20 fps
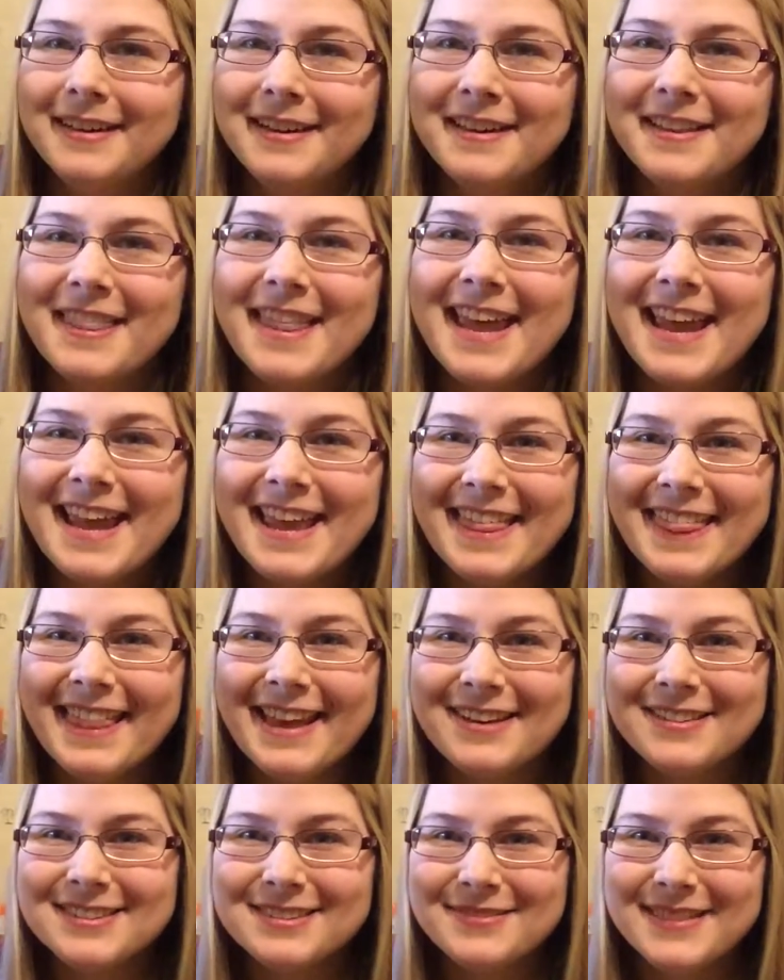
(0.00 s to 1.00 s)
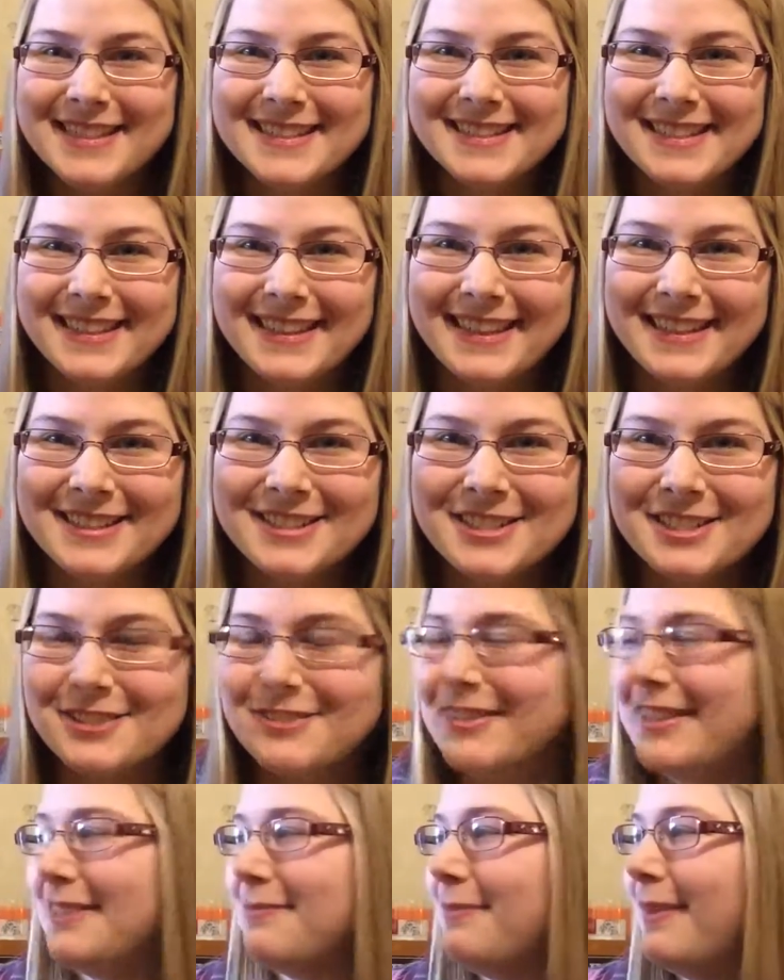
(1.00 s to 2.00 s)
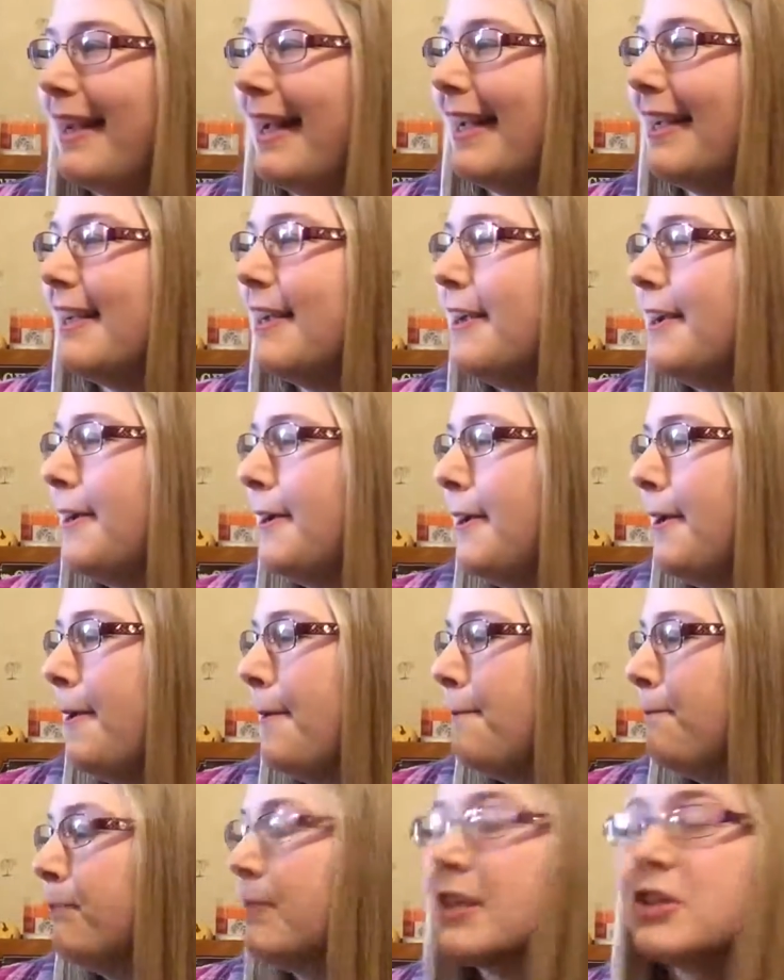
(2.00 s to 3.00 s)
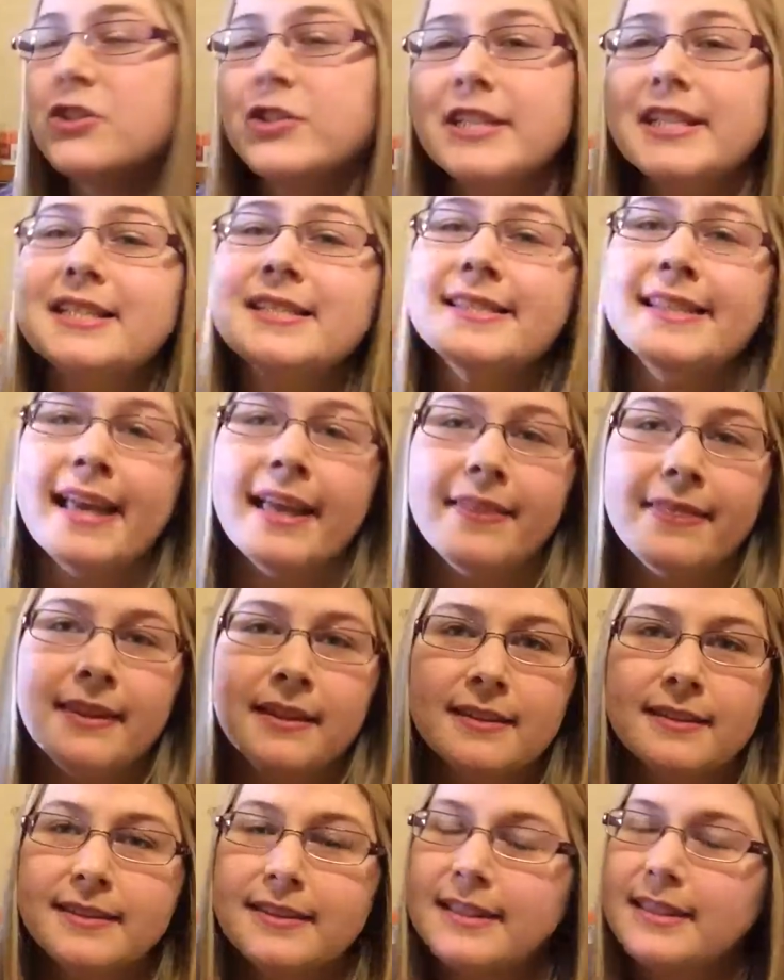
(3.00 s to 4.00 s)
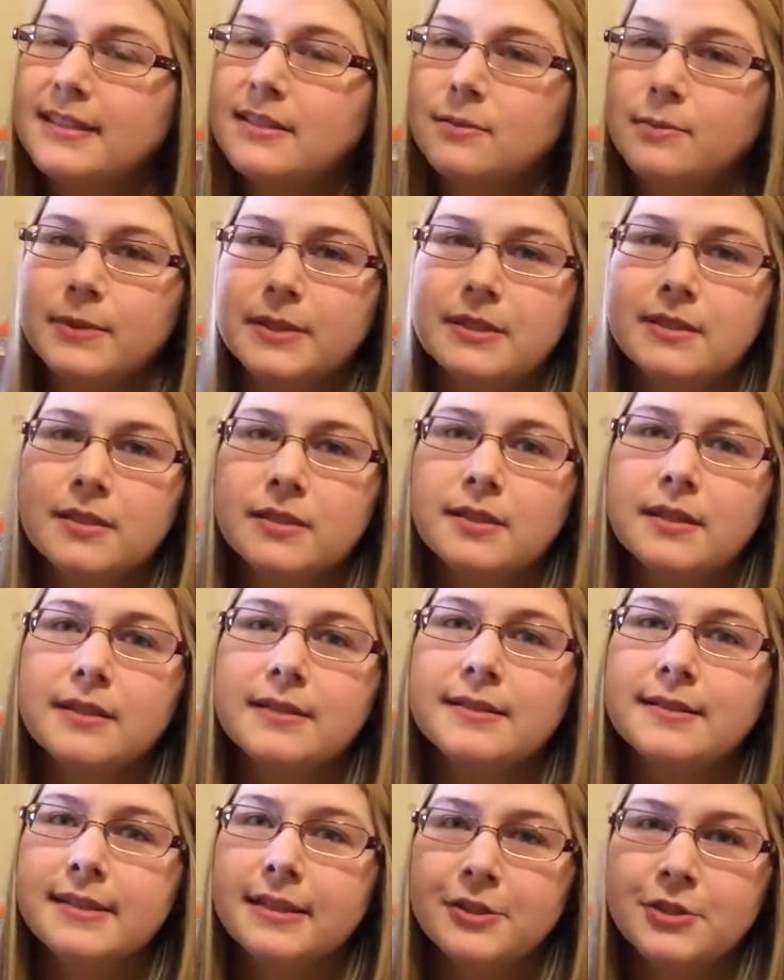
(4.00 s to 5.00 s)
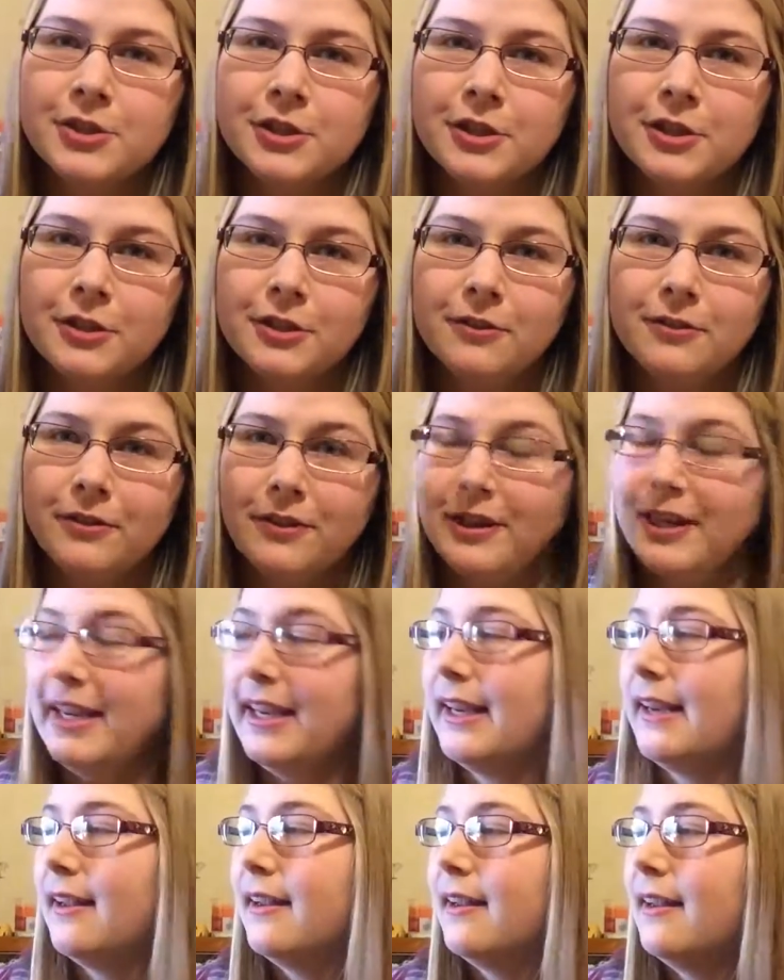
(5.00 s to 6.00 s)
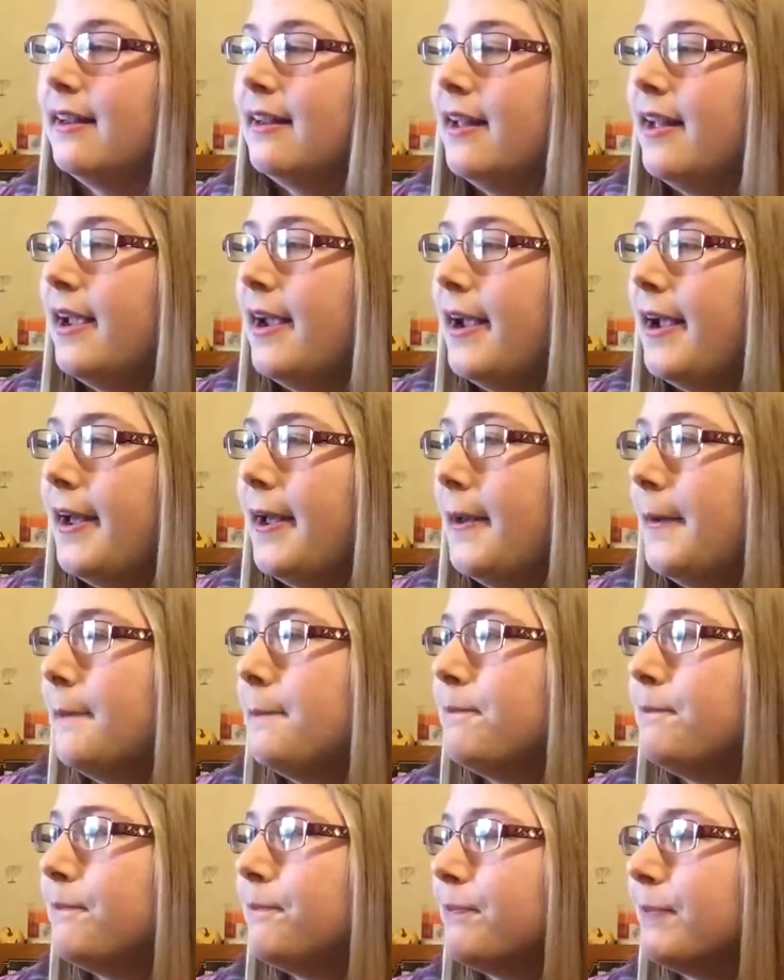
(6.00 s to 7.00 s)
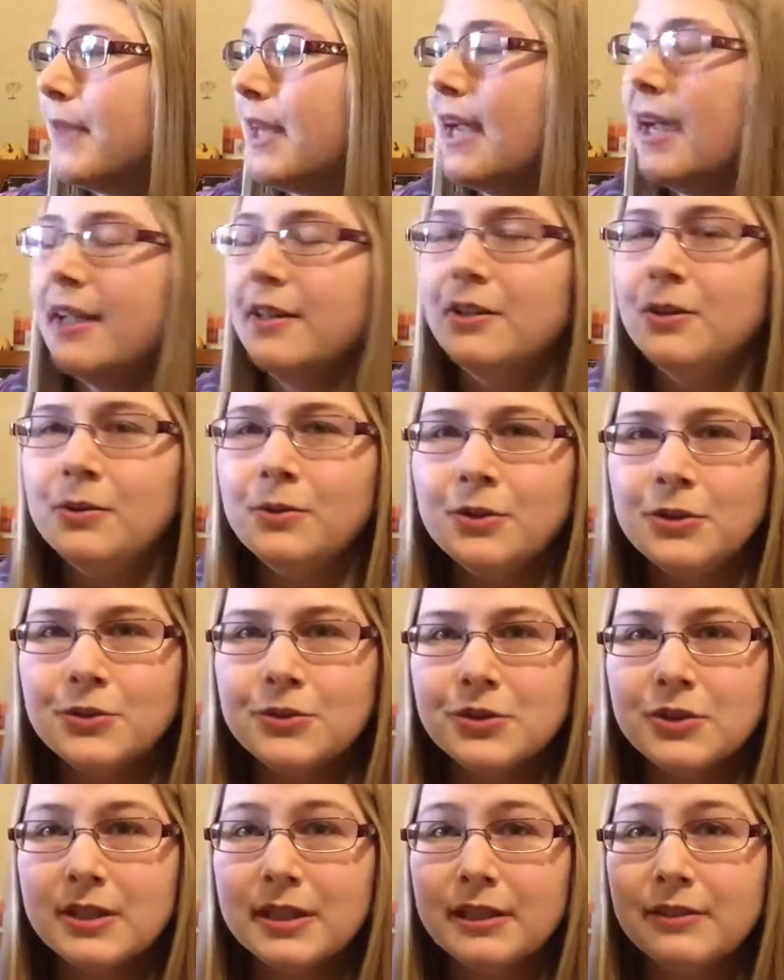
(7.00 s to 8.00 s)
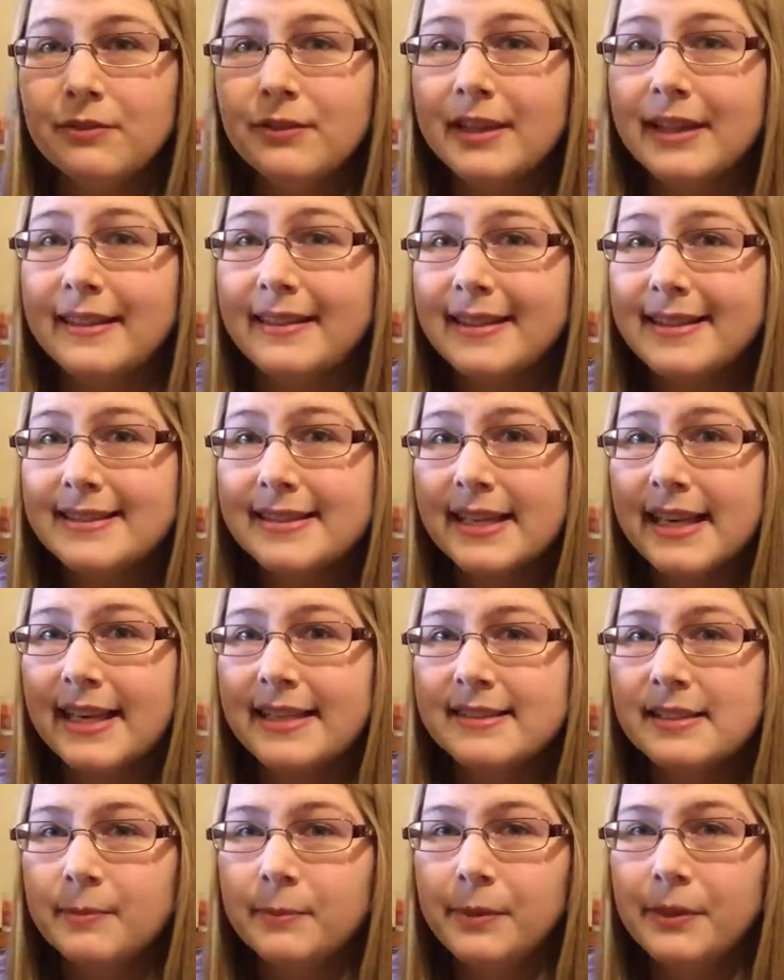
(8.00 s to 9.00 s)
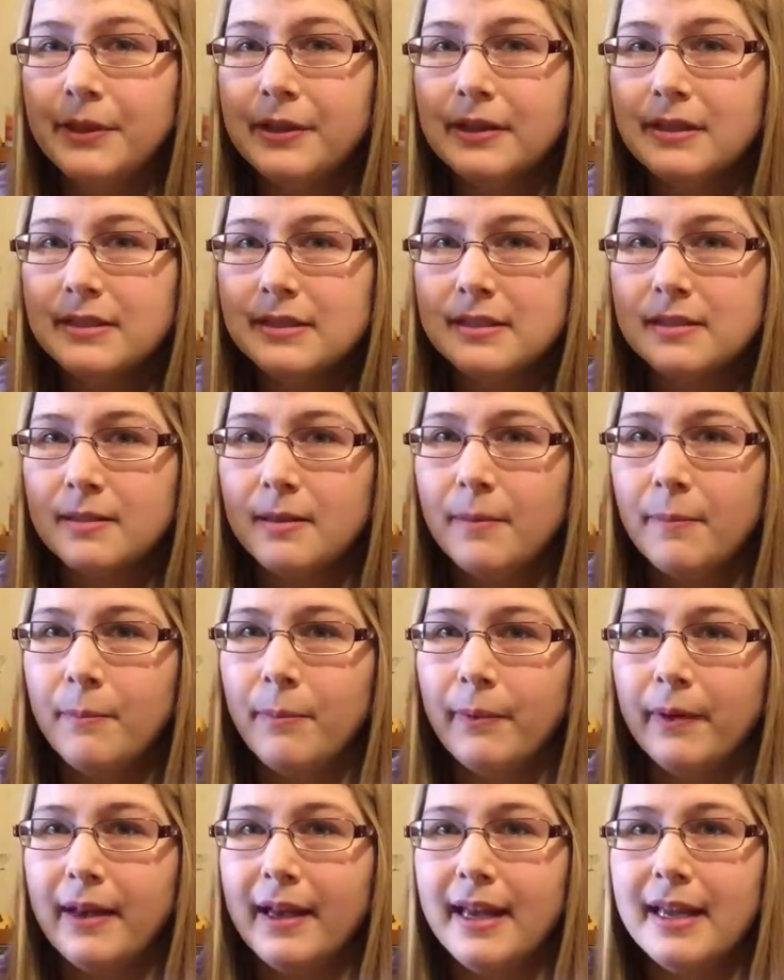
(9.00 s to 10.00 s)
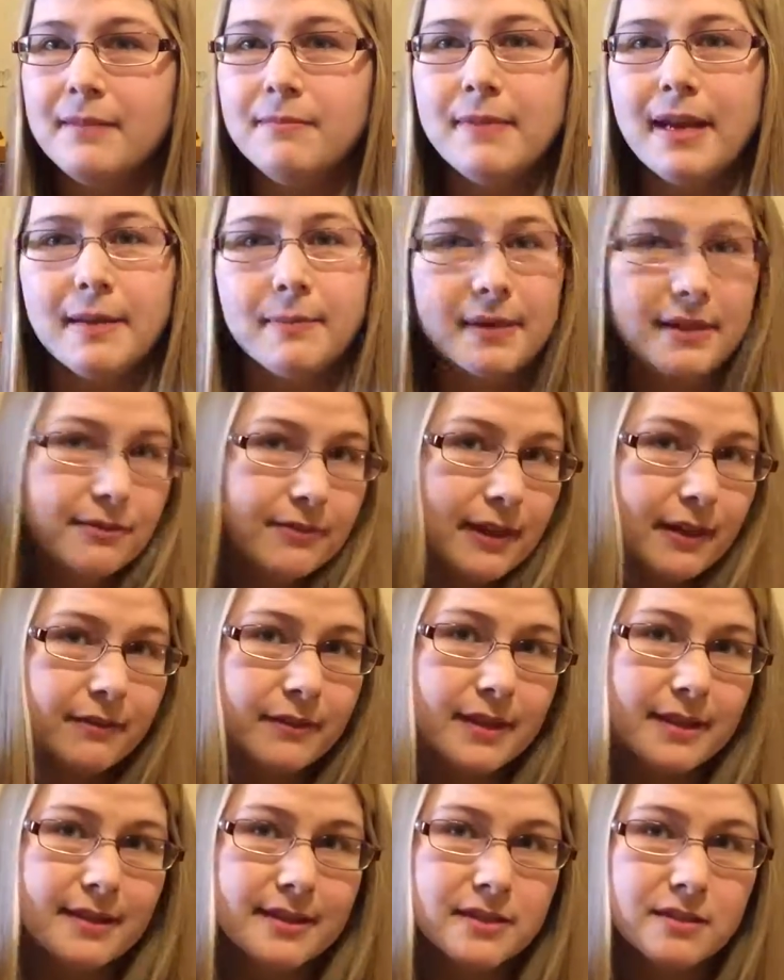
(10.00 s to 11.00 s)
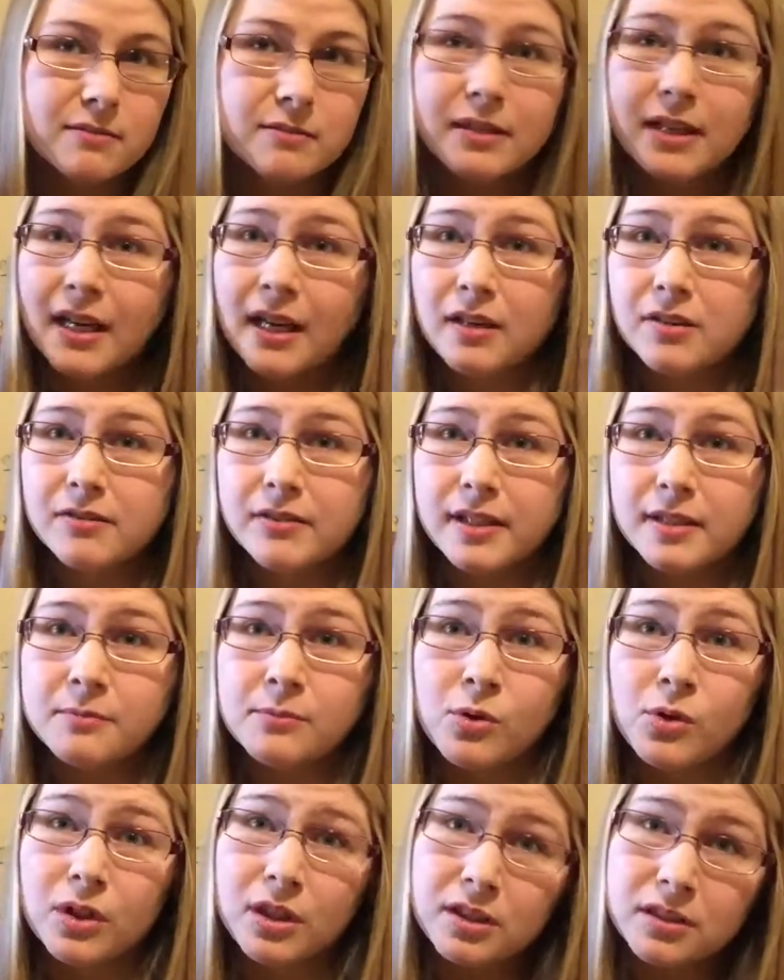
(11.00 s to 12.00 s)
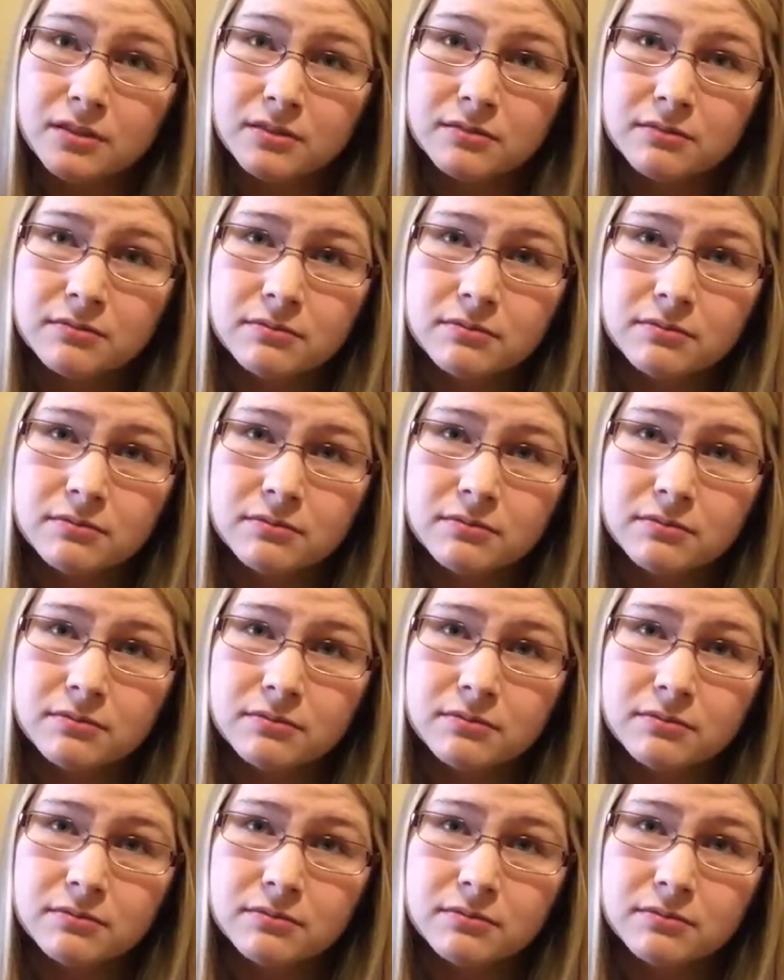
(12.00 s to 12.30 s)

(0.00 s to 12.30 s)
And then that was my son that just ran by. She said that this was such a good read. I don't usually read these kinds of books, but maybe if I read this one, I'll read more.